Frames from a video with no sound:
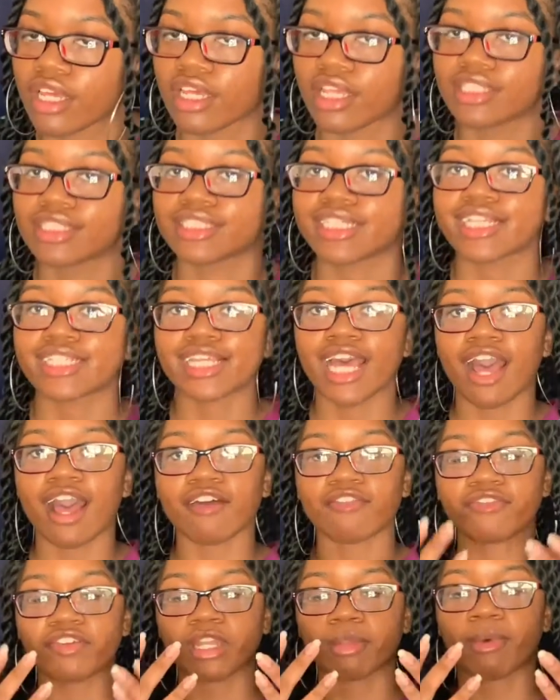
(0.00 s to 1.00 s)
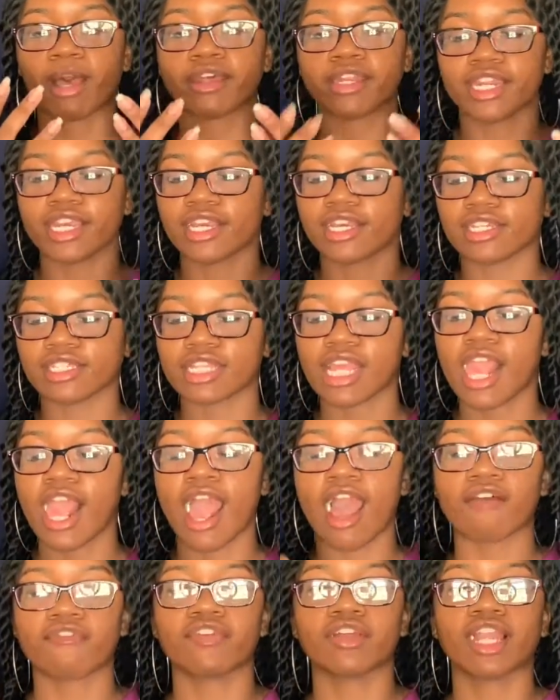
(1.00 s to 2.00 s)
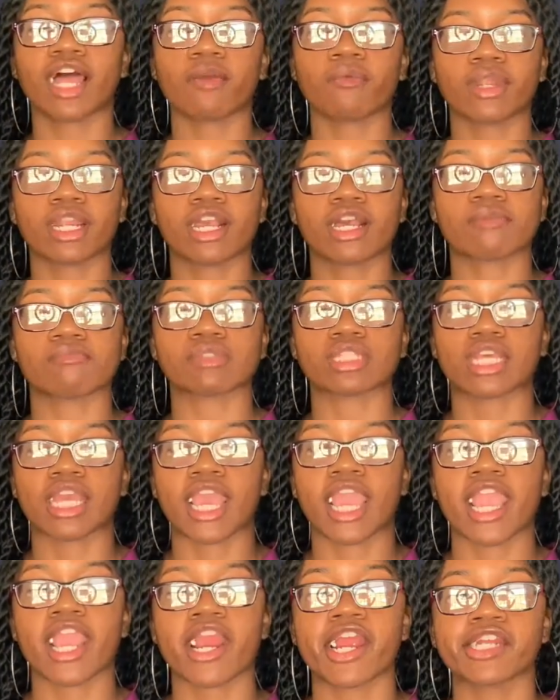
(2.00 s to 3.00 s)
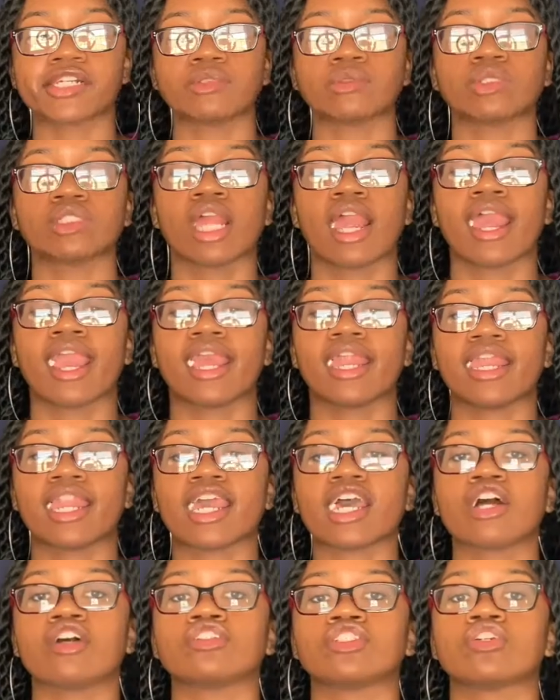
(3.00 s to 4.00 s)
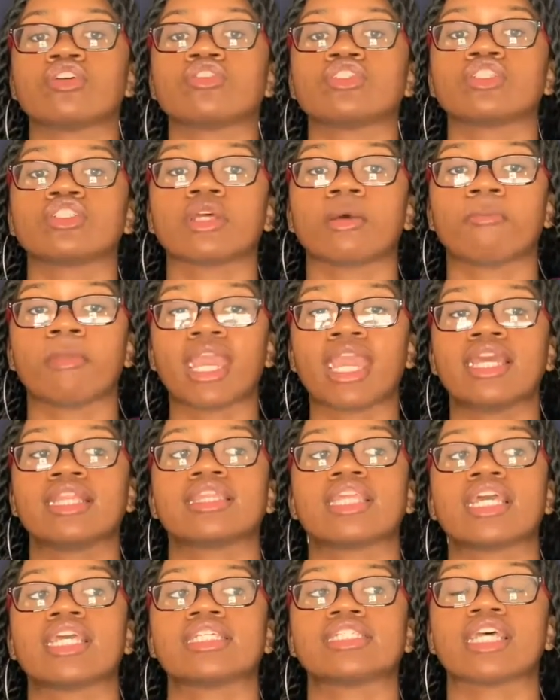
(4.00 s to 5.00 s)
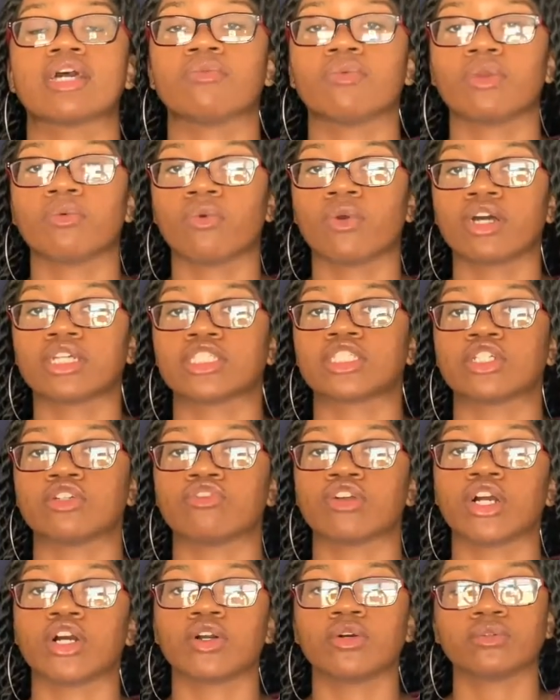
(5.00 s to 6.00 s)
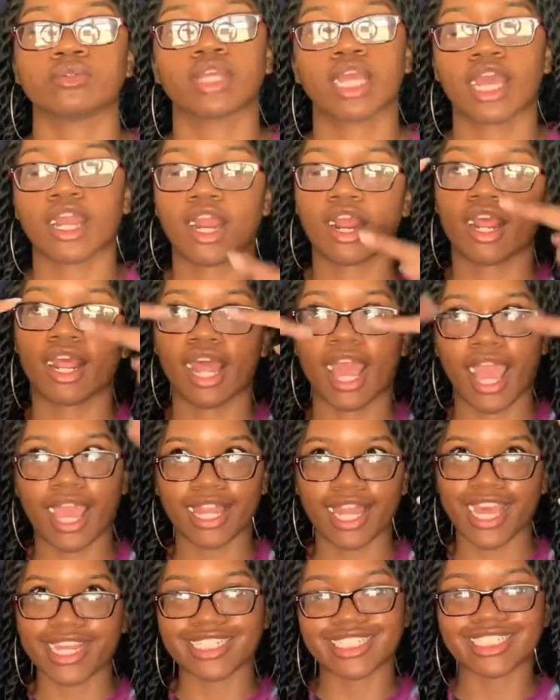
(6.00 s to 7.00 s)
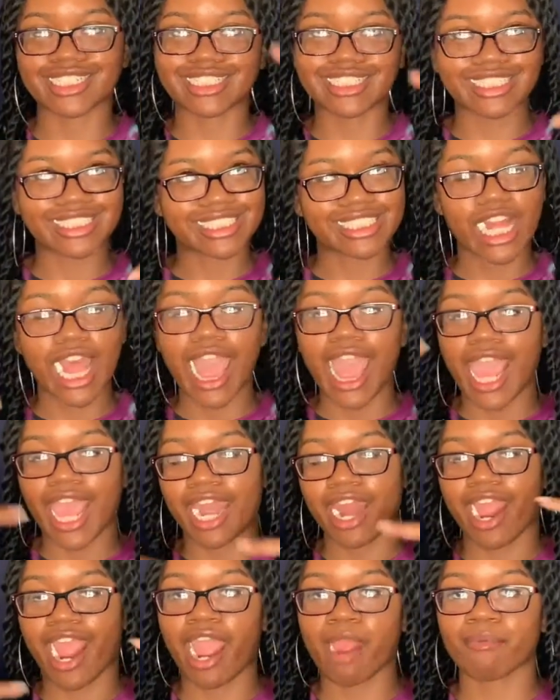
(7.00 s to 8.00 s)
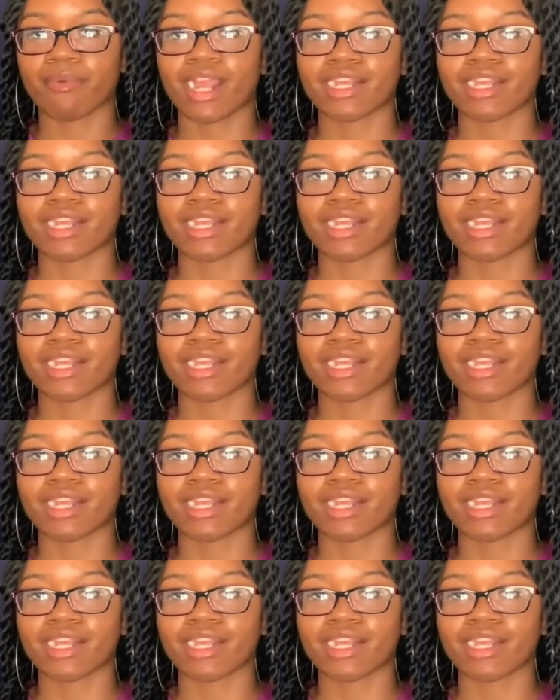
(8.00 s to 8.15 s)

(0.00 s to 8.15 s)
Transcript: that's how I feel about nails. I feel like when it comes to hair and nails, those are the main things that we want to grow. And our eyelashes and our eyebrows